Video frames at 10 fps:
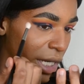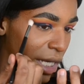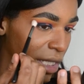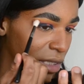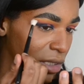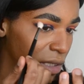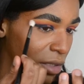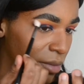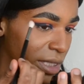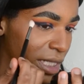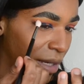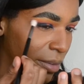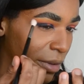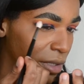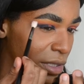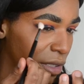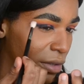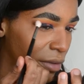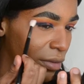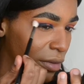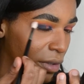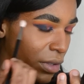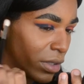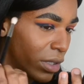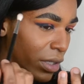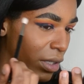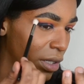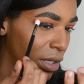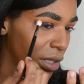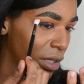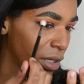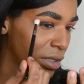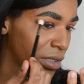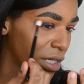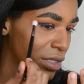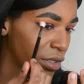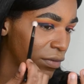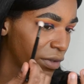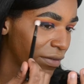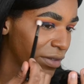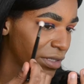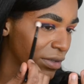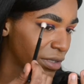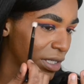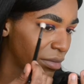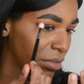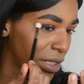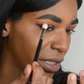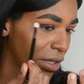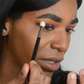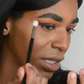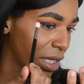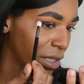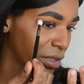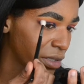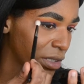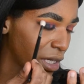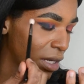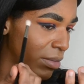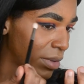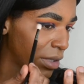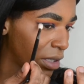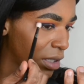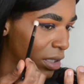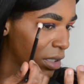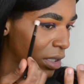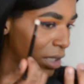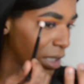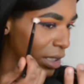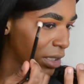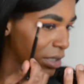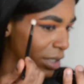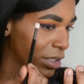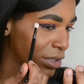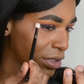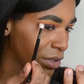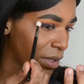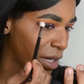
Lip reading: And this is a little bit tapered, so it's not too fluffy, so it's gonna blend all the colors up and get the darks too